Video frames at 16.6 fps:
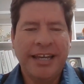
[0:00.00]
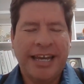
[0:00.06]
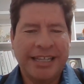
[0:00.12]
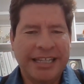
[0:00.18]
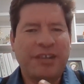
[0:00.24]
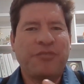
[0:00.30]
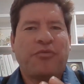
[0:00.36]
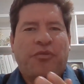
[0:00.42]

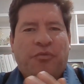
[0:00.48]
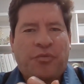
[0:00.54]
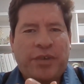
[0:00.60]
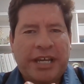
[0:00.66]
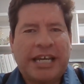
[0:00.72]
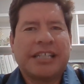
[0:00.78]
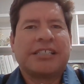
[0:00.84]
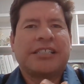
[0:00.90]
And then
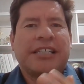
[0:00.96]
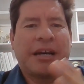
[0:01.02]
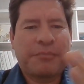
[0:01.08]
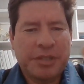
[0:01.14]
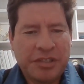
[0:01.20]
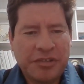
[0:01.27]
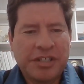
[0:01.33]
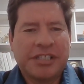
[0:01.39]
we get the
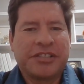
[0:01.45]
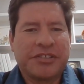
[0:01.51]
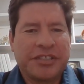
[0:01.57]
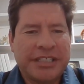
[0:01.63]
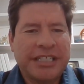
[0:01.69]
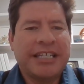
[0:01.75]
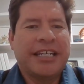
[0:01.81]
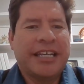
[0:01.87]
opportunity to
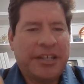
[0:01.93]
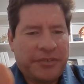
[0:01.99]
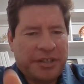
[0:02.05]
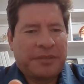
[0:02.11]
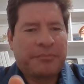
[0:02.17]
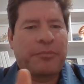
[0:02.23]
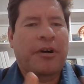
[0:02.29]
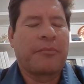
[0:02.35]
see here
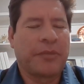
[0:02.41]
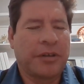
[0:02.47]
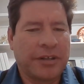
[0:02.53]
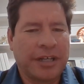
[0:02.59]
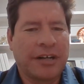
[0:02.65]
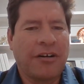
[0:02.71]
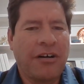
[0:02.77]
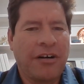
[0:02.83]
in
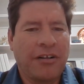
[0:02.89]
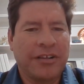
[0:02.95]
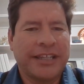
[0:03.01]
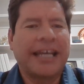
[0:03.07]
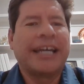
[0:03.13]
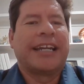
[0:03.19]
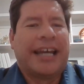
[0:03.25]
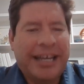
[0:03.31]
Palmer et al.
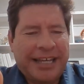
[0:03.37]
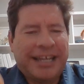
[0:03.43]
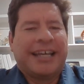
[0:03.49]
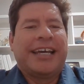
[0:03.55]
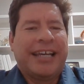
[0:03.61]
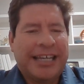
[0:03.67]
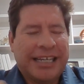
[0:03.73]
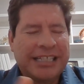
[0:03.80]
That
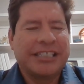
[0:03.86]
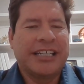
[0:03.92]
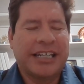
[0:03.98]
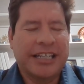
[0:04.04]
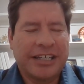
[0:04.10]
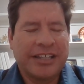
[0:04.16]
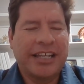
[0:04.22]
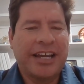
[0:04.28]

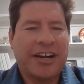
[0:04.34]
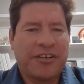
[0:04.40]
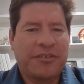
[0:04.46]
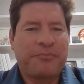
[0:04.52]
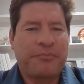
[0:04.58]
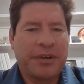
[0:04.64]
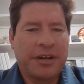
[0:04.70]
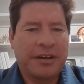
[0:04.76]
they
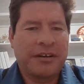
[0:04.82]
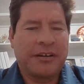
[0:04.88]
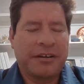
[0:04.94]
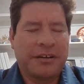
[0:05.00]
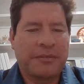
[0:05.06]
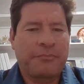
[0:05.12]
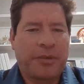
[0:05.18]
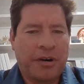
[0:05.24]
are
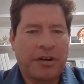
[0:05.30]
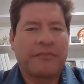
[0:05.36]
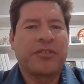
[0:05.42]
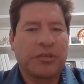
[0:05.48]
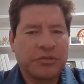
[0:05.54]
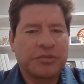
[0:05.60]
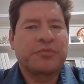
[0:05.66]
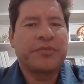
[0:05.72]
part of
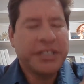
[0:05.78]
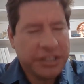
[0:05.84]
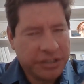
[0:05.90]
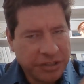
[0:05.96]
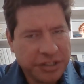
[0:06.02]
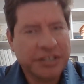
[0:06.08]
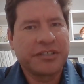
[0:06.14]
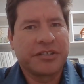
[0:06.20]
those
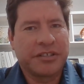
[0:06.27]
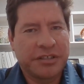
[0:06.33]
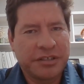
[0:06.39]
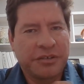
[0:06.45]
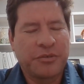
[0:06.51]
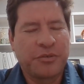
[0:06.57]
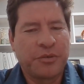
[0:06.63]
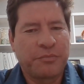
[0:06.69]
researchers
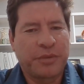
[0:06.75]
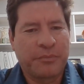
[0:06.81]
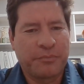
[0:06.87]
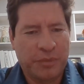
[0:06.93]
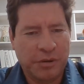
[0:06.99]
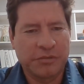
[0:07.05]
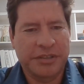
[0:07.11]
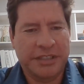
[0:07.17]
who
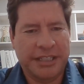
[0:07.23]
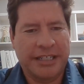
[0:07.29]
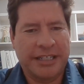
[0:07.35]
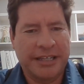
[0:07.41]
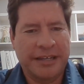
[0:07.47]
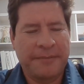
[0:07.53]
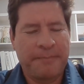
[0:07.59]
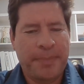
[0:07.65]
proposed it.
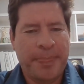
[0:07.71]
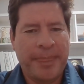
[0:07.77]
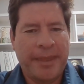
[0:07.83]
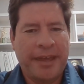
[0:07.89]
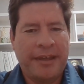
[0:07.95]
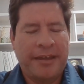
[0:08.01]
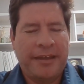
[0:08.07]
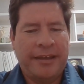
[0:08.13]

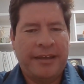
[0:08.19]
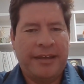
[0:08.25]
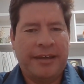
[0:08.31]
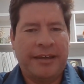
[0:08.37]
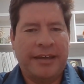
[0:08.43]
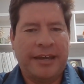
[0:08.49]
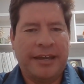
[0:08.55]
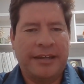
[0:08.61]

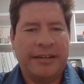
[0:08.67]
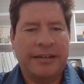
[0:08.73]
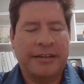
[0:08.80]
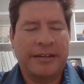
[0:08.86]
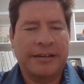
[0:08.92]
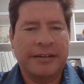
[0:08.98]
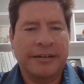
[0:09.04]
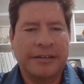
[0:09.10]
And